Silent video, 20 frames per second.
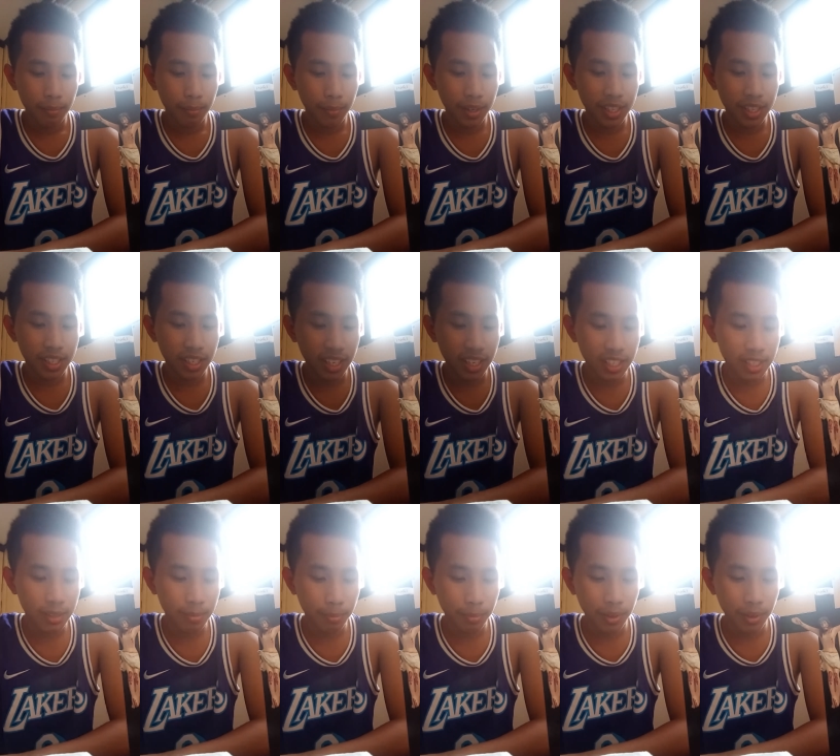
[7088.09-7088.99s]
my
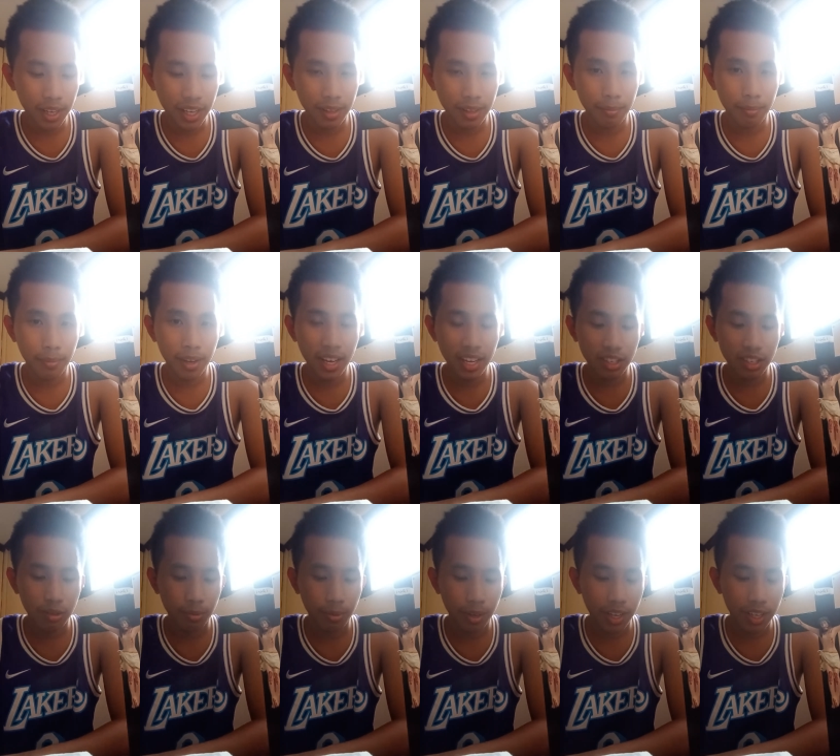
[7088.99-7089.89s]
son's
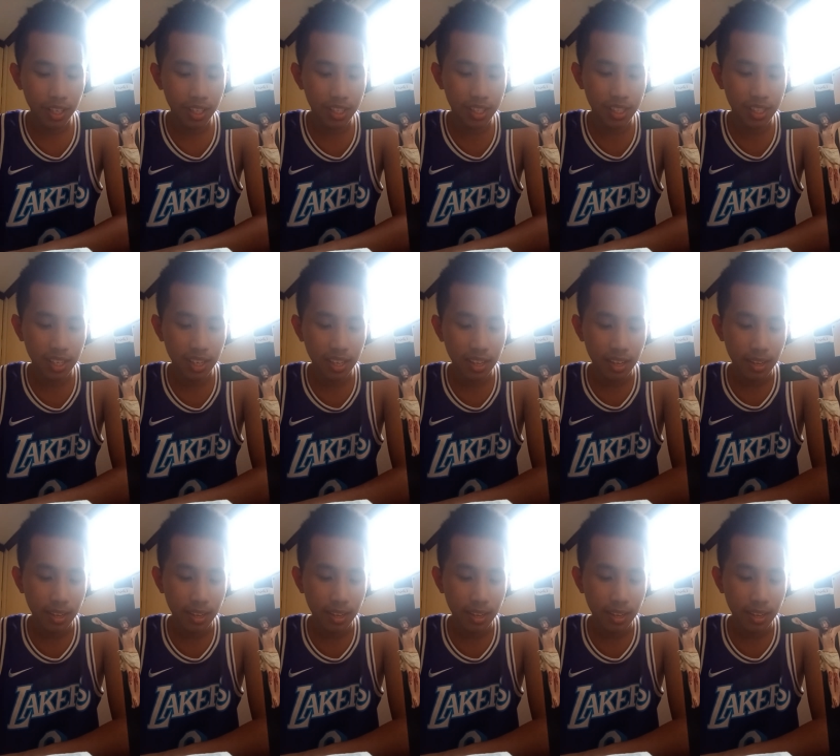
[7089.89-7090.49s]
mandrakes."